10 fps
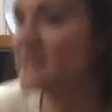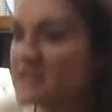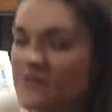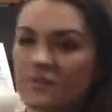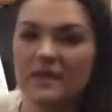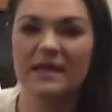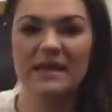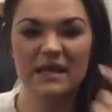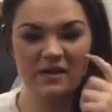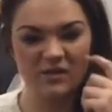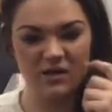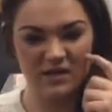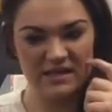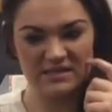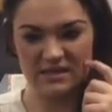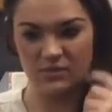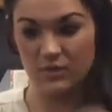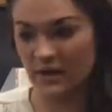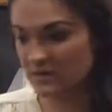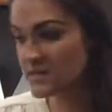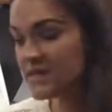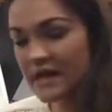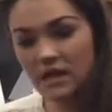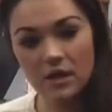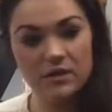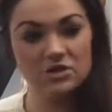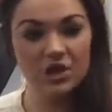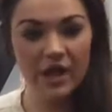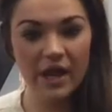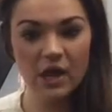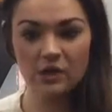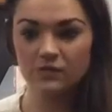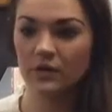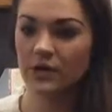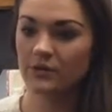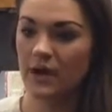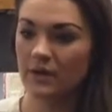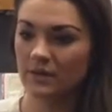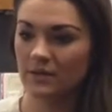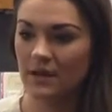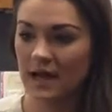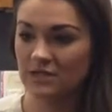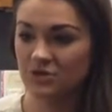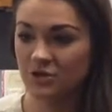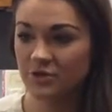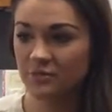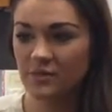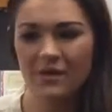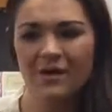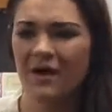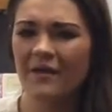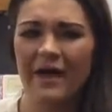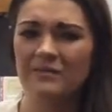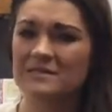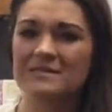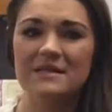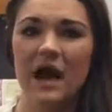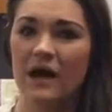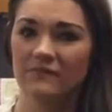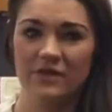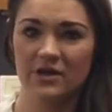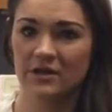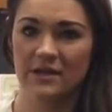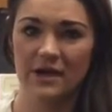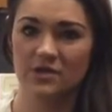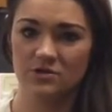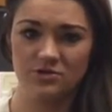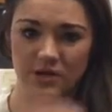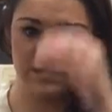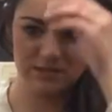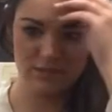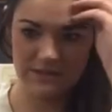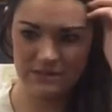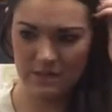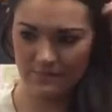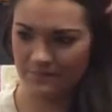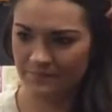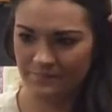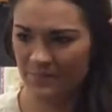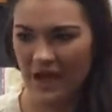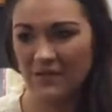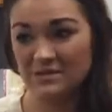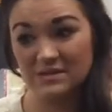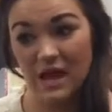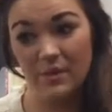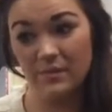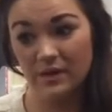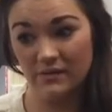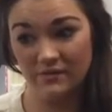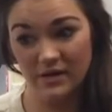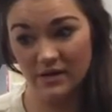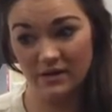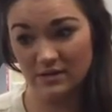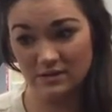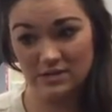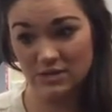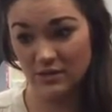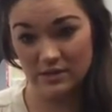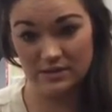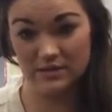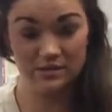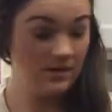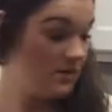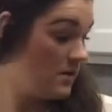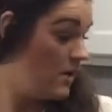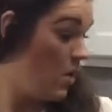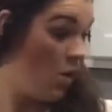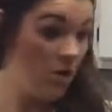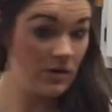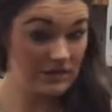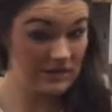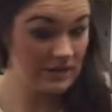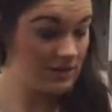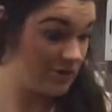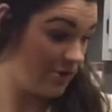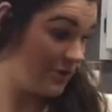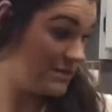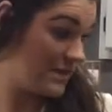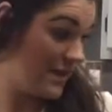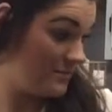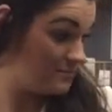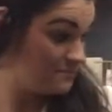at the beginning of our lesson when I was standing on the chair and running around in the classroom. That was not very good character traits, was it? I was not being a very good student. Or a teacher, was I?